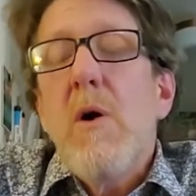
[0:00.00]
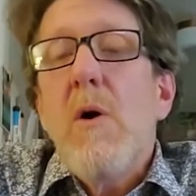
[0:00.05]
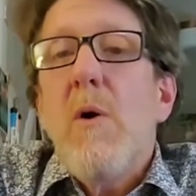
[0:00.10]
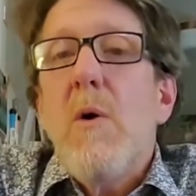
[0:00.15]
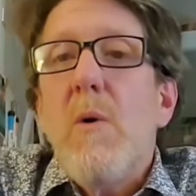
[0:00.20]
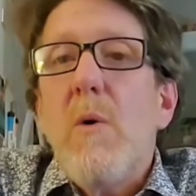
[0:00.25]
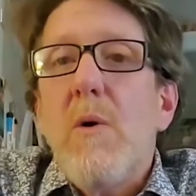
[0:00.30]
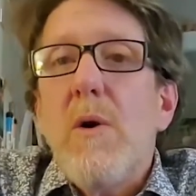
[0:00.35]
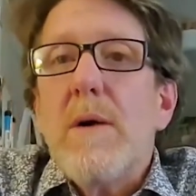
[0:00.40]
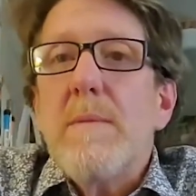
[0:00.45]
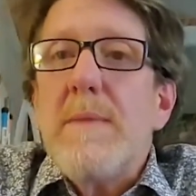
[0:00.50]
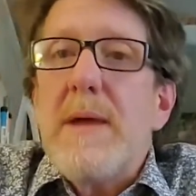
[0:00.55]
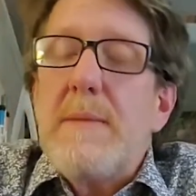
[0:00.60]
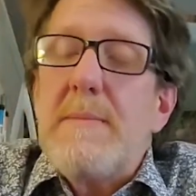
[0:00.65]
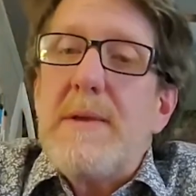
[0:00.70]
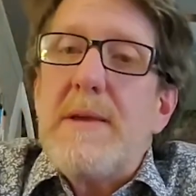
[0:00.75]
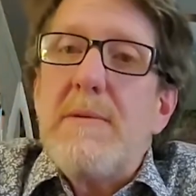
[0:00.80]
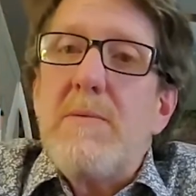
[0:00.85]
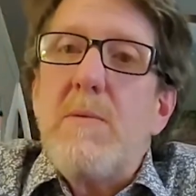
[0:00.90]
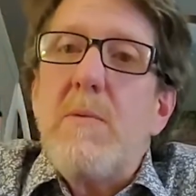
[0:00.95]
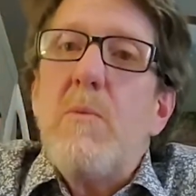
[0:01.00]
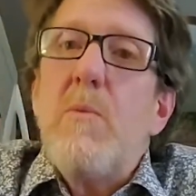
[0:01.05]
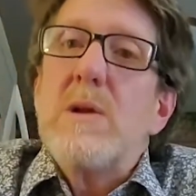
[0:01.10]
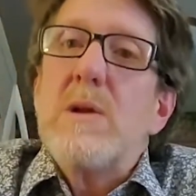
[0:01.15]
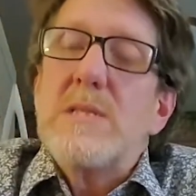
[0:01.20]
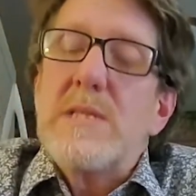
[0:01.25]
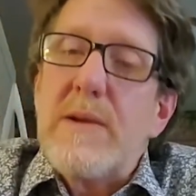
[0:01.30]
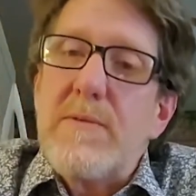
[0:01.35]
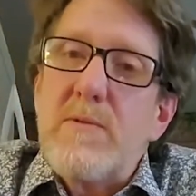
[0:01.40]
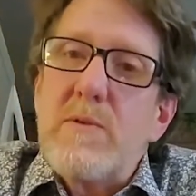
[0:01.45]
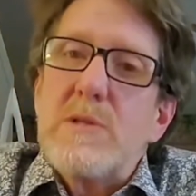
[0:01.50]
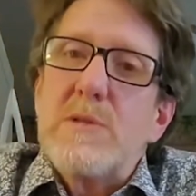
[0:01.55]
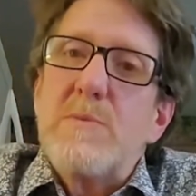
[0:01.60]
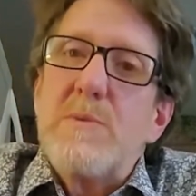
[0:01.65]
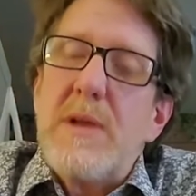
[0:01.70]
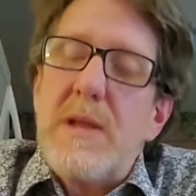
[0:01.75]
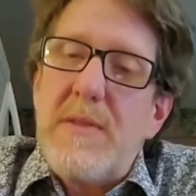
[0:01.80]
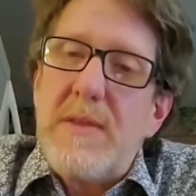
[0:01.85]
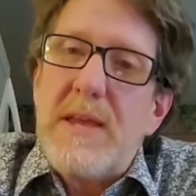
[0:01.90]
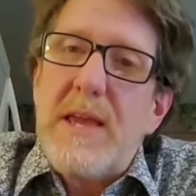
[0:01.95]
or maybe once everyone's
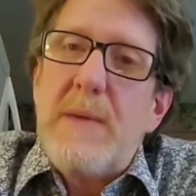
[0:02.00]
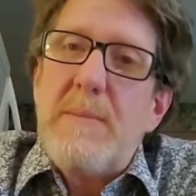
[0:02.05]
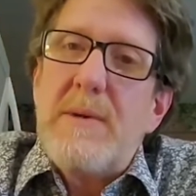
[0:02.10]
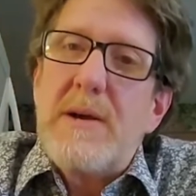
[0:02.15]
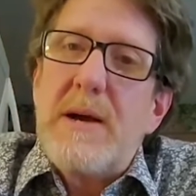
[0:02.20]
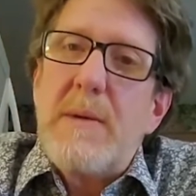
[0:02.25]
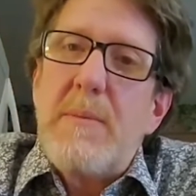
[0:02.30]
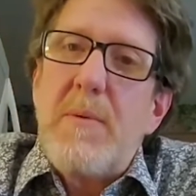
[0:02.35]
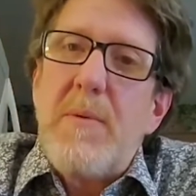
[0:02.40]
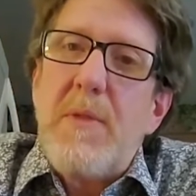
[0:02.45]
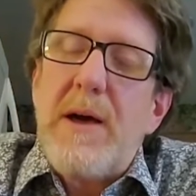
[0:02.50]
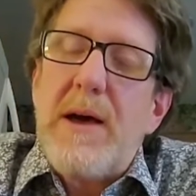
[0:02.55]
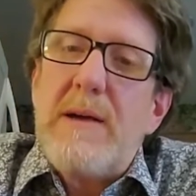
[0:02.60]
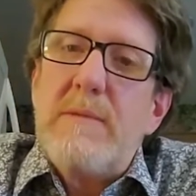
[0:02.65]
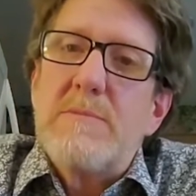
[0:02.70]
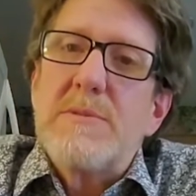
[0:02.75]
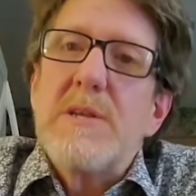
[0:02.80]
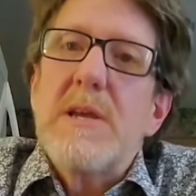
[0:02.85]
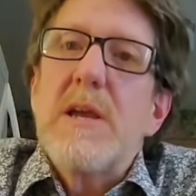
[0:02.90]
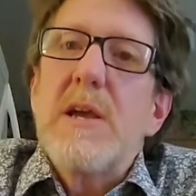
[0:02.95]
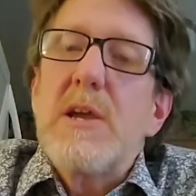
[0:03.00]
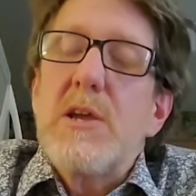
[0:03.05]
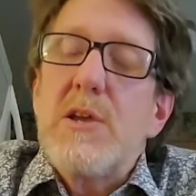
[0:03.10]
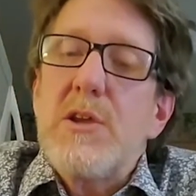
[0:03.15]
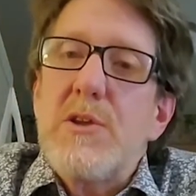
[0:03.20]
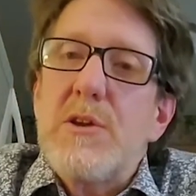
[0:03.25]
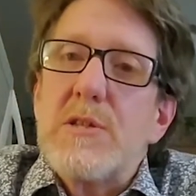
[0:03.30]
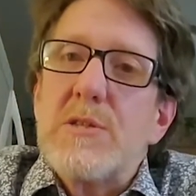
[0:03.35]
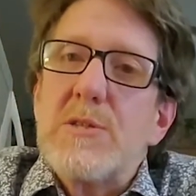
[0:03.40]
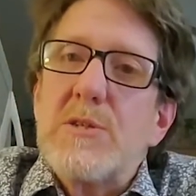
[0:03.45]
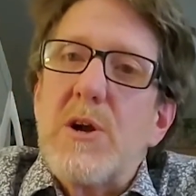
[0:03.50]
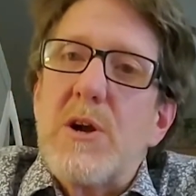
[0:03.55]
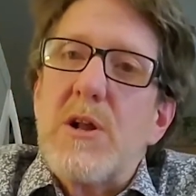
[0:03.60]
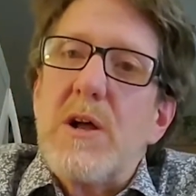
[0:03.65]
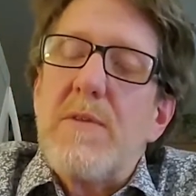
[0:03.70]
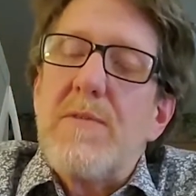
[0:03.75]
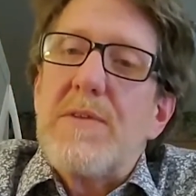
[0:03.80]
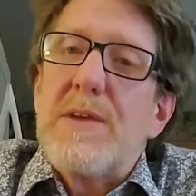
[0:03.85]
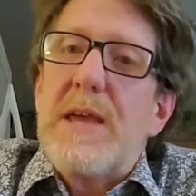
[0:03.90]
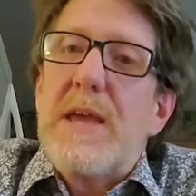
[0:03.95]
played the game a couple times, you can start
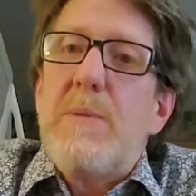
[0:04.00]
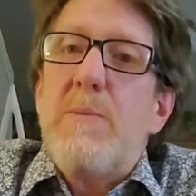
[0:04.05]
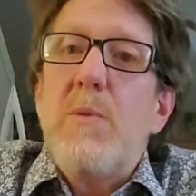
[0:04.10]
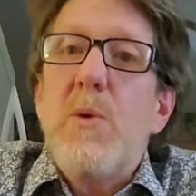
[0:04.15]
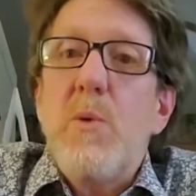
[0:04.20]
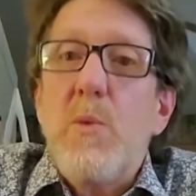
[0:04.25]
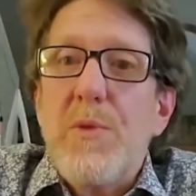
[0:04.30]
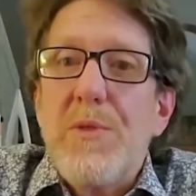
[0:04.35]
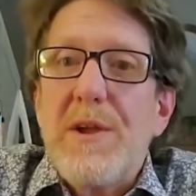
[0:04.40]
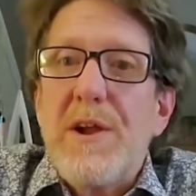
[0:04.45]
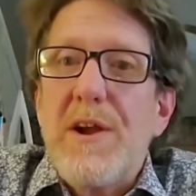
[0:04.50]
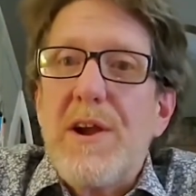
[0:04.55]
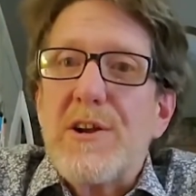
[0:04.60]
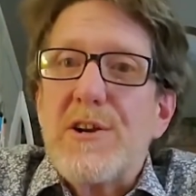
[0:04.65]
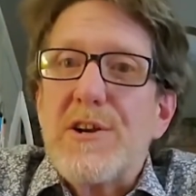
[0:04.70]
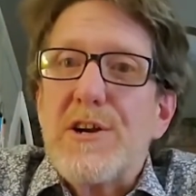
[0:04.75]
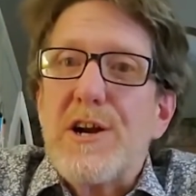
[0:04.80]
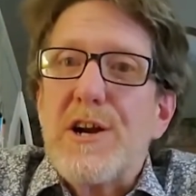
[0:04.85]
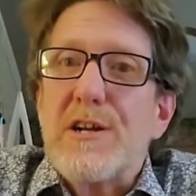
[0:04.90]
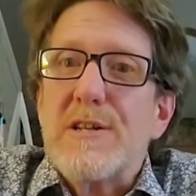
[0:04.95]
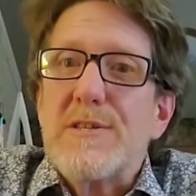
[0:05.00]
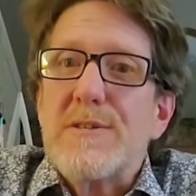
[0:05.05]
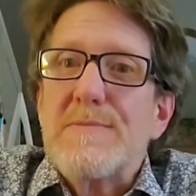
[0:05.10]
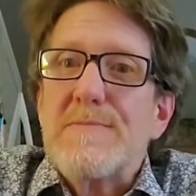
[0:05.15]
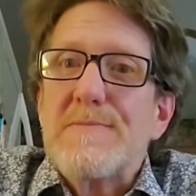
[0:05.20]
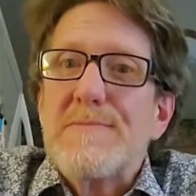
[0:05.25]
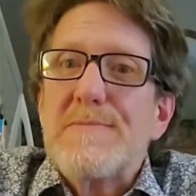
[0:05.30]
off the game with character cards.